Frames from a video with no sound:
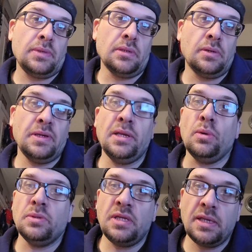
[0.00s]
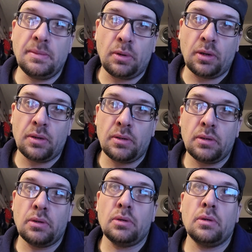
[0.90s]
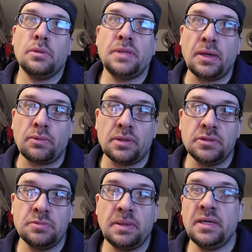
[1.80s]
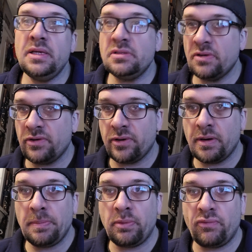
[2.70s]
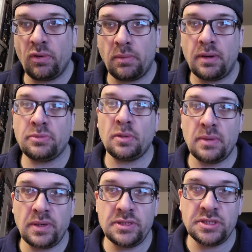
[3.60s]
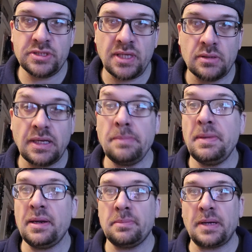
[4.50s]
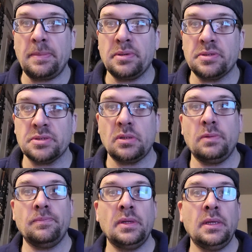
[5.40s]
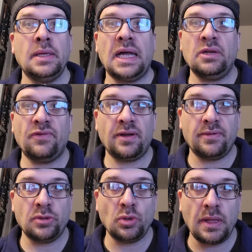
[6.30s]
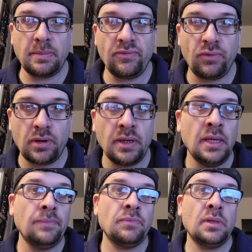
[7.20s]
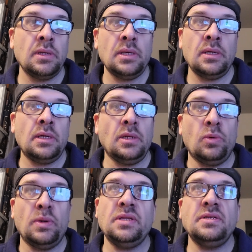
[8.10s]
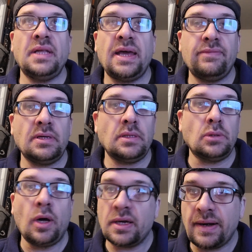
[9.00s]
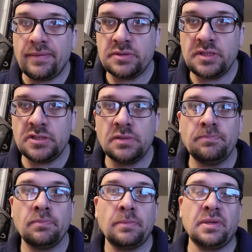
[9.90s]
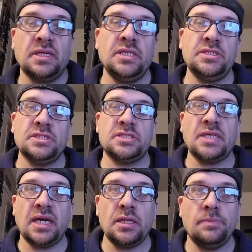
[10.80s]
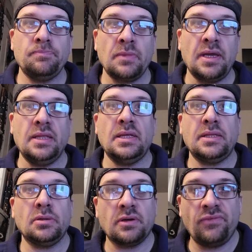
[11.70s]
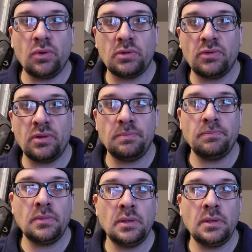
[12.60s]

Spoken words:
You know, he don't need more title runs, but he's a great performer. I'm talking about AJ Styles. I met him a couple years ago. I don't know if I ever told you that before. You know, we didn't have a long conversation because he just signed and I took a photo with him.